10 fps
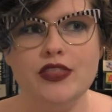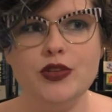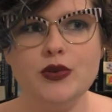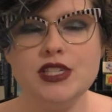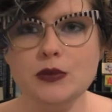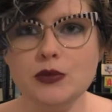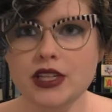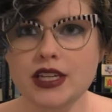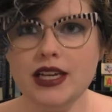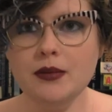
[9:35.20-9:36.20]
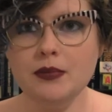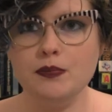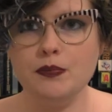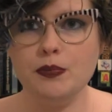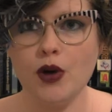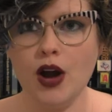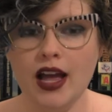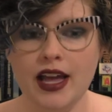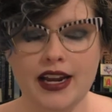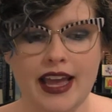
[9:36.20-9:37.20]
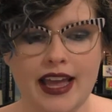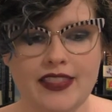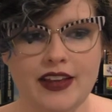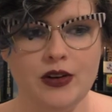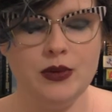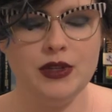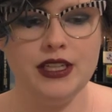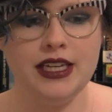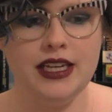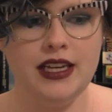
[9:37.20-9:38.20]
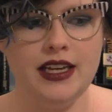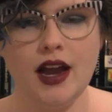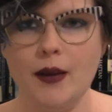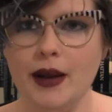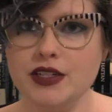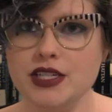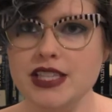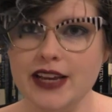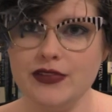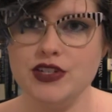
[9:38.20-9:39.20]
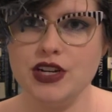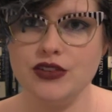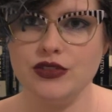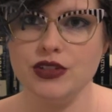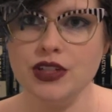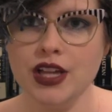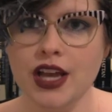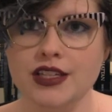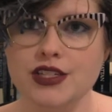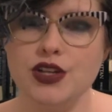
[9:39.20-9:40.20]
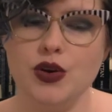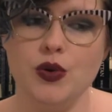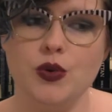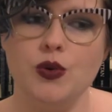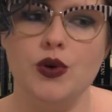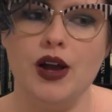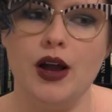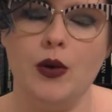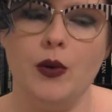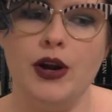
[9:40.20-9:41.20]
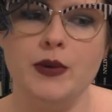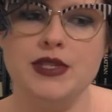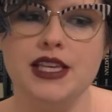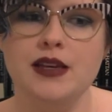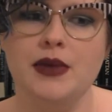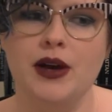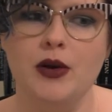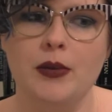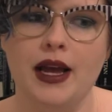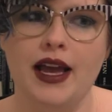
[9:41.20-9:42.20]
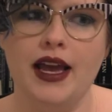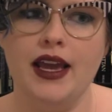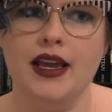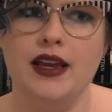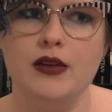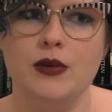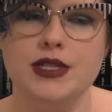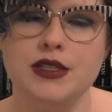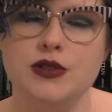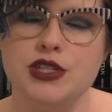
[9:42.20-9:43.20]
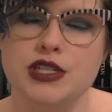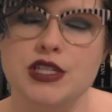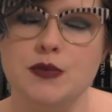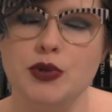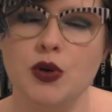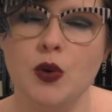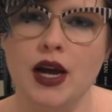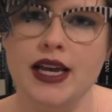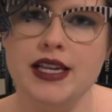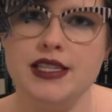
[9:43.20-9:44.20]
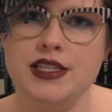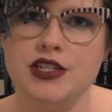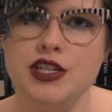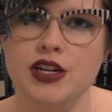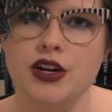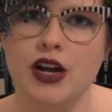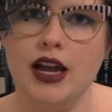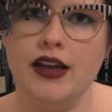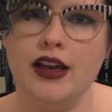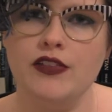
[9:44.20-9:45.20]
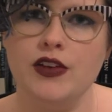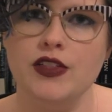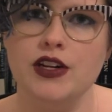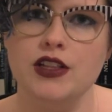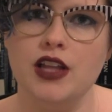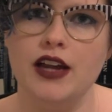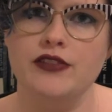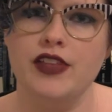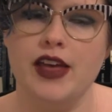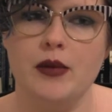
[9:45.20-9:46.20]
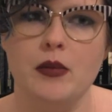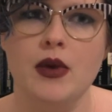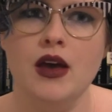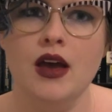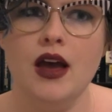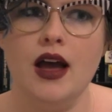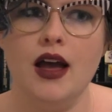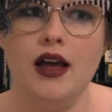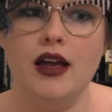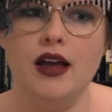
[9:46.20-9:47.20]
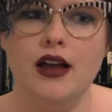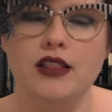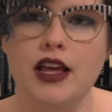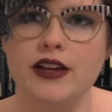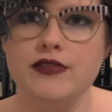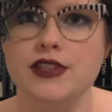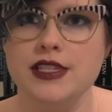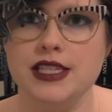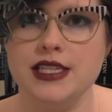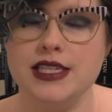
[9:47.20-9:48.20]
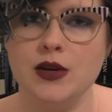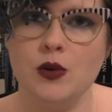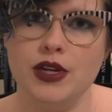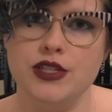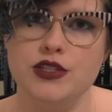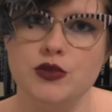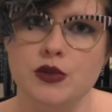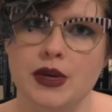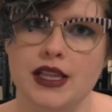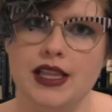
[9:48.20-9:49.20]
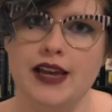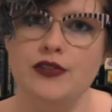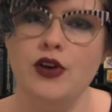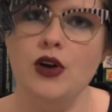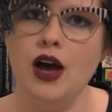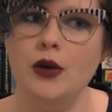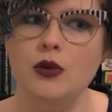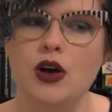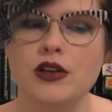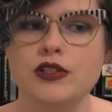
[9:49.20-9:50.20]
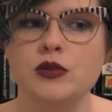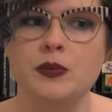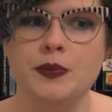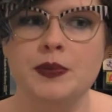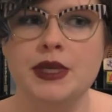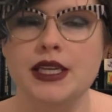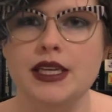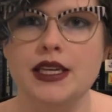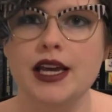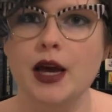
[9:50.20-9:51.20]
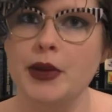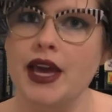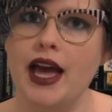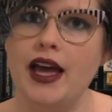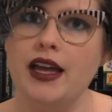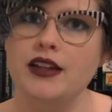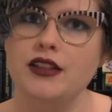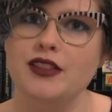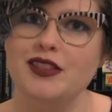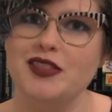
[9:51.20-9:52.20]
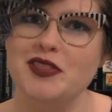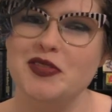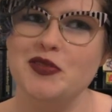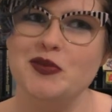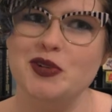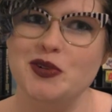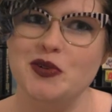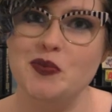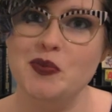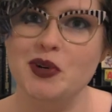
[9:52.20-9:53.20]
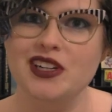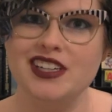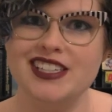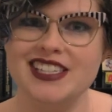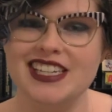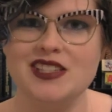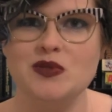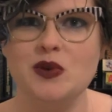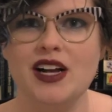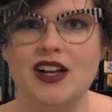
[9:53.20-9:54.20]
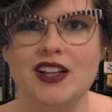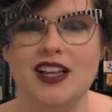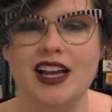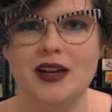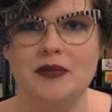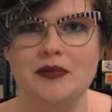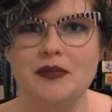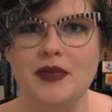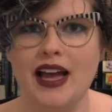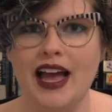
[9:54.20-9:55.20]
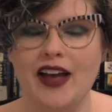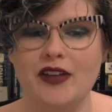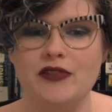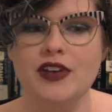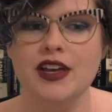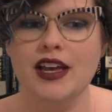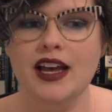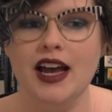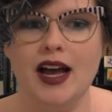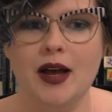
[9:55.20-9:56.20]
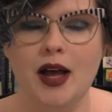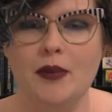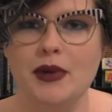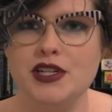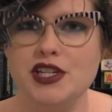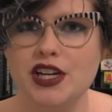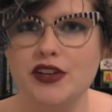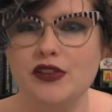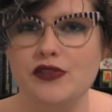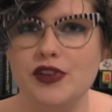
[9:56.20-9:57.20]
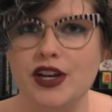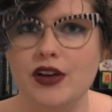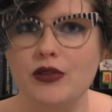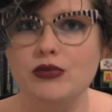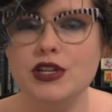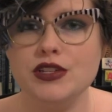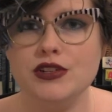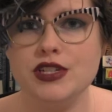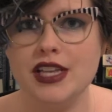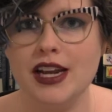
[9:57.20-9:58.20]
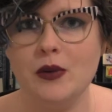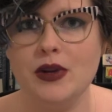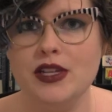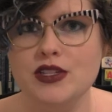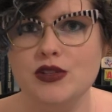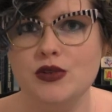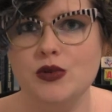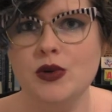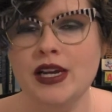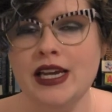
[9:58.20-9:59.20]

those seem really broad, and they're really about just life in general. So when I was thinking about my resolutions book-wise this year, I found that a lot of them, a lot of these things that I want to do in my life, I will also be coming at through books as well. I have a bunch of research that I want to do